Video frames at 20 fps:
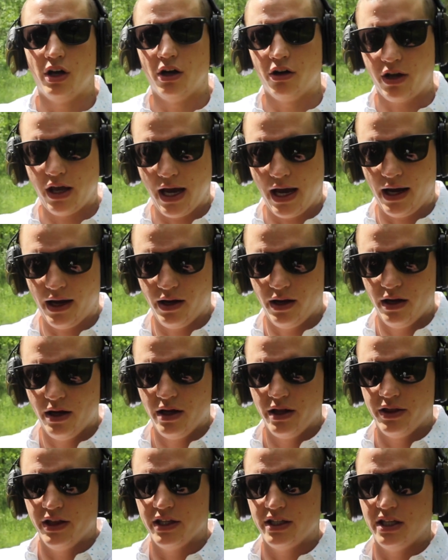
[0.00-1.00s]
Hellcat.
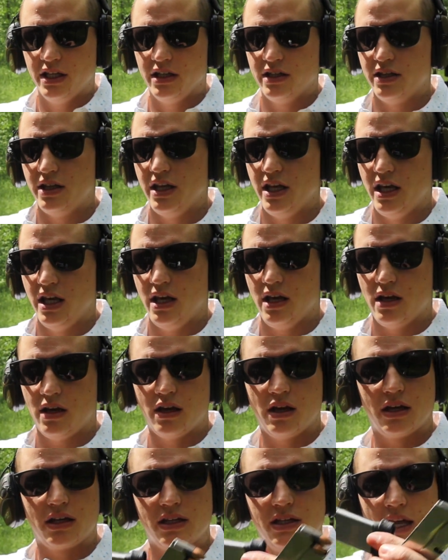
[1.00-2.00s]
This is the
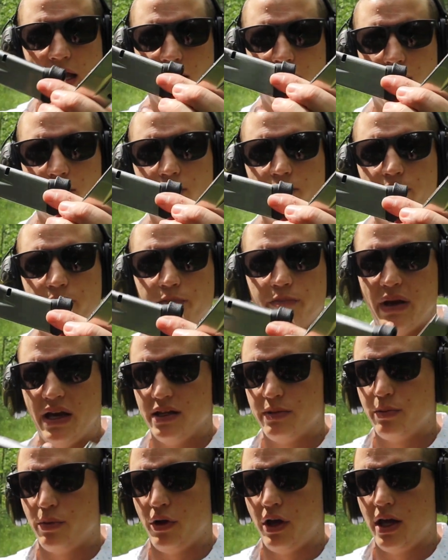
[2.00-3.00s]
extended
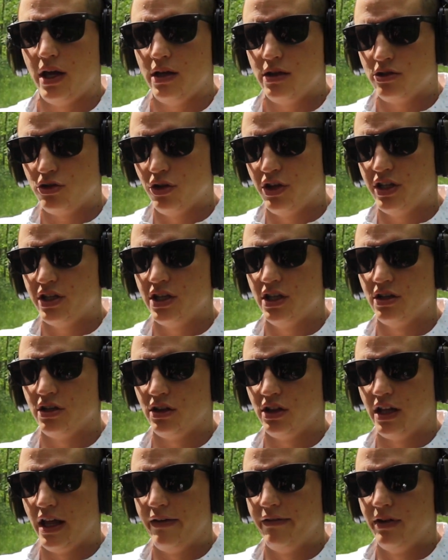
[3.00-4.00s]
base plate. So this is
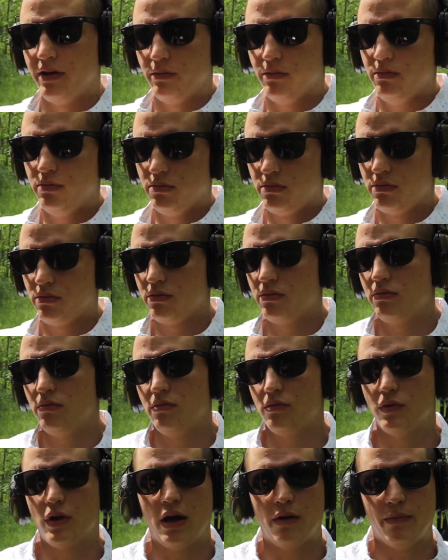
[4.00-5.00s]
11
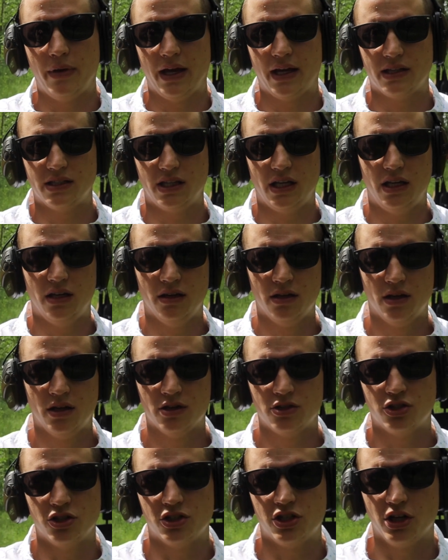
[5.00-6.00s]
round magazine,
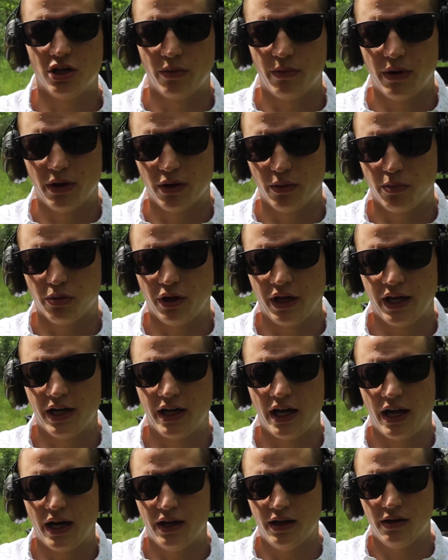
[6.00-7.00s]
so you're still going to be able to plan it
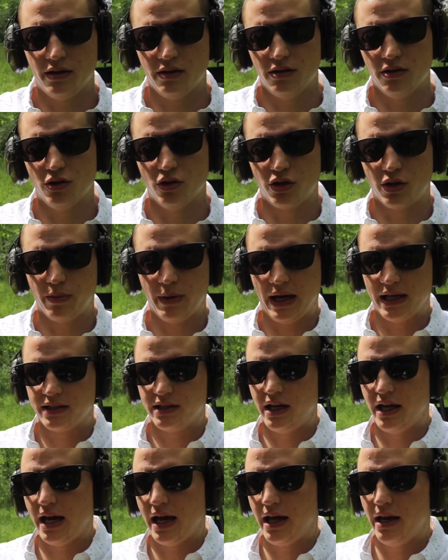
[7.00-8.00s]
on it, no
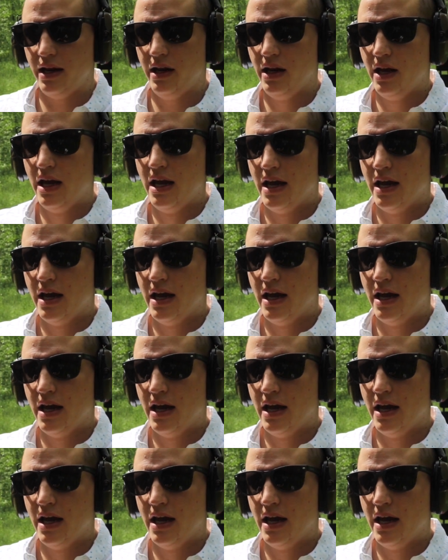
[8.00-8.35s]
capacity added.